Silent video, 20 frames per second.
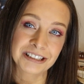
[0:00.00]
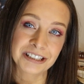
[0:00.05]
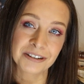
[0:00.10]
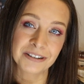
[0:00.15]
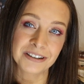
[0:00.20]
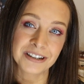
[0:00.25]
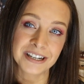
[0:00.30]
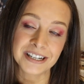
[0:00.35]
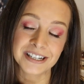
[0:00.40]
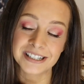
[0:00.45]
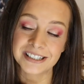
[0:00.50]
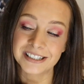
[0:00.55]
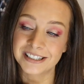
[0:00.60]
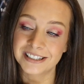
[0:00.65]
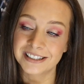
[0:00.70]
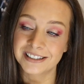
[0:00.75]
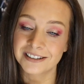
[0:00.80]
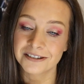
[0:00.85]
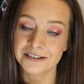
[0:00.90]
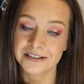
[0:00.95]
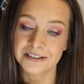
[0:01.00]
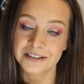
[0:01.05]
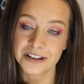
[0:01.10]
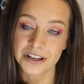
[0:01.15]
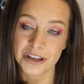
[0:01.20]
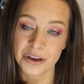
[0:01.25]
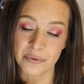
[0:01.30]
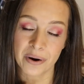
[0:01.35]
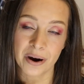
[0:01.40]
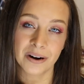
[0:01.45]
series,
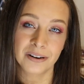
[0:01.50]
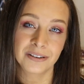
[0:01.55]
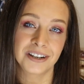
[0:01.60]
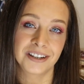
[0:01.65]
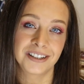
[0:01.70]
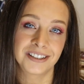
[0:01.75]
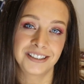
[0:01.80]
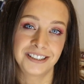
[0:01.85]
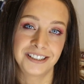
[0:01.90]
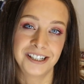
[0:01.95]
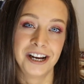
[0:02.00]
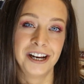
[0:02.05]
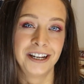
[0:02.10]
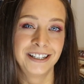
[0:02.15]
you are done.